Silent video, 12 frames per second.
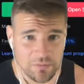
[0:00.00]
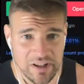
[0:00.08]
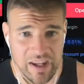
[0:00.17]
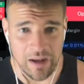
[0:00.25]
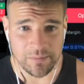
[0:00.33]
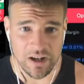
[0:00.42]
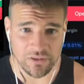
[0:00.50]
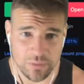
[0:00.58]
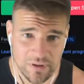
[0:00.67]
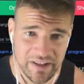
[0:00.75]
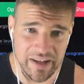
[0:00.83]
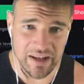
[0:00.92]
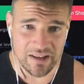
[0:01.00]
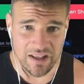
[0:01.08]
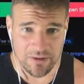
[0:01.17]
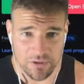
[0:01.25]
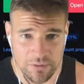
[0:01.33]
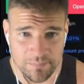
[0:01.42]
We came down to a key
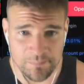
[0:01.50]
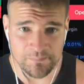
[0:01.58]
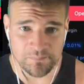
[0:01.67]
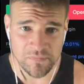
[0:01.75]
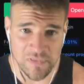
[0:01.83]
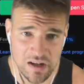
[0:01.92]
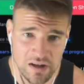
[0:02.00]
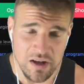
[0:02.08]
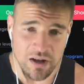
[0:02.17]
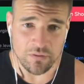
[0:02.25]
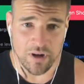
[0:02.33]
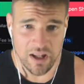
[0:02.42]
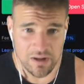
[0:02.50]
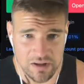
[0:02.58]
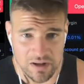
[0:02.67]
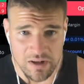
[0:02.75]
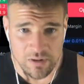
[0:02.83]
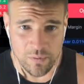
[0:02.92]
level, right?